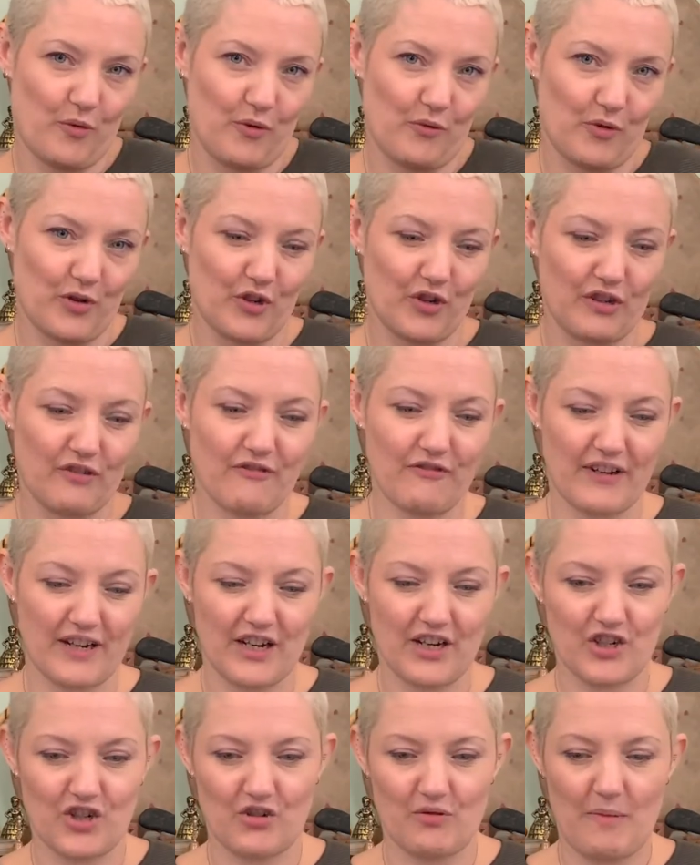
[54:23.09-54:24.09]
We're going to
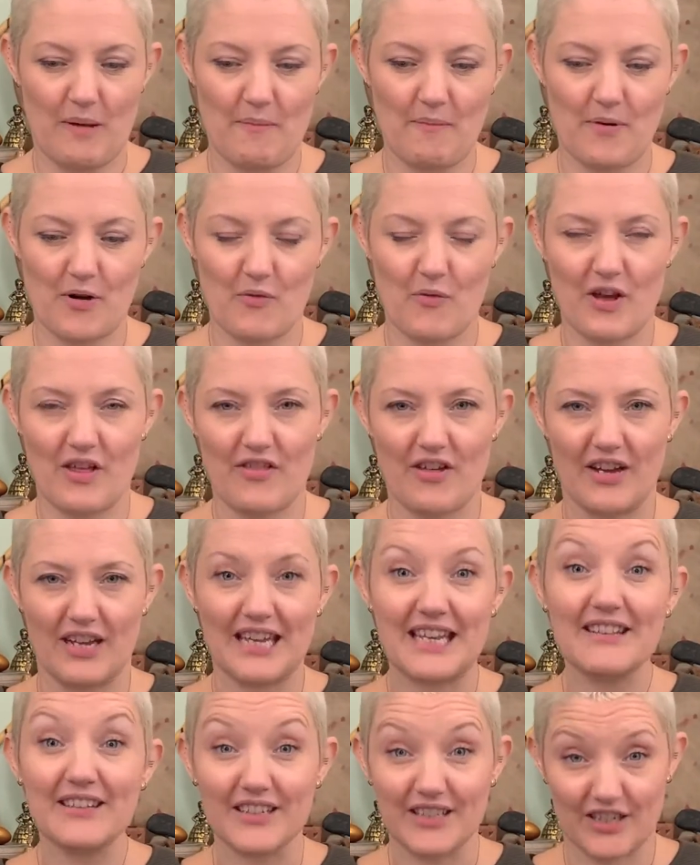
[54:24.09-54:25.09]
finish, remember, with a
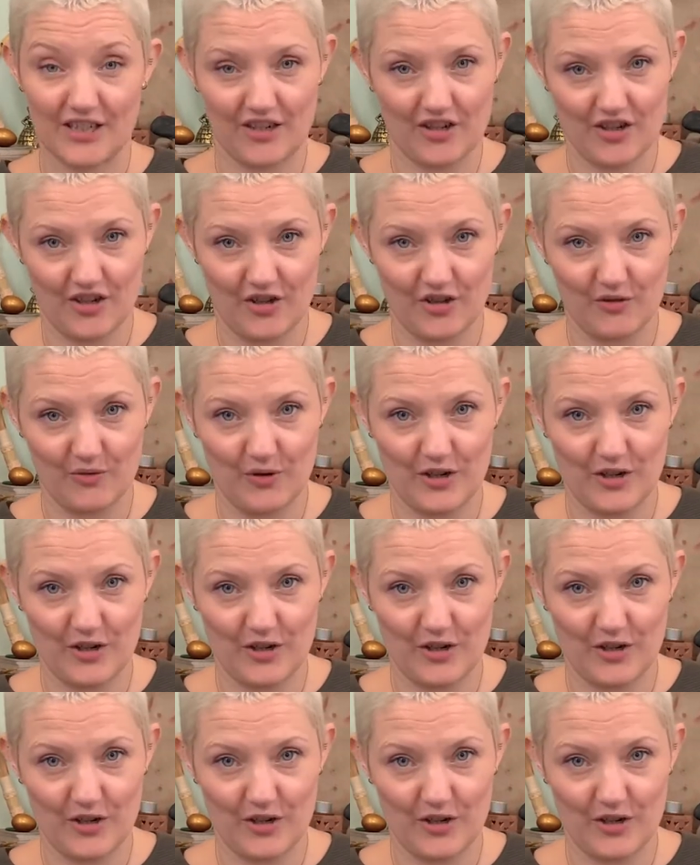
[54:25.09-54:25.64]
healing circle,